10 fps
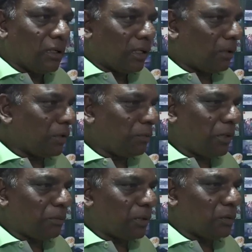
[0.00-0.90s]
I mean,
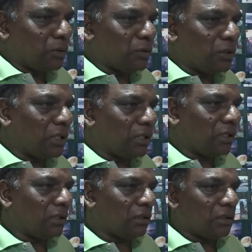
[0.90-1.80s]
people who do
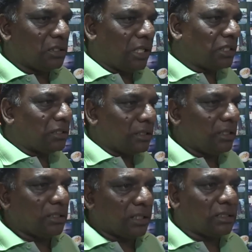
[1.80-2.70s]
the
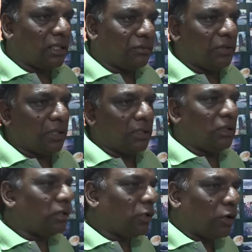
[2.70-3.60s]
stationeries and stuff, they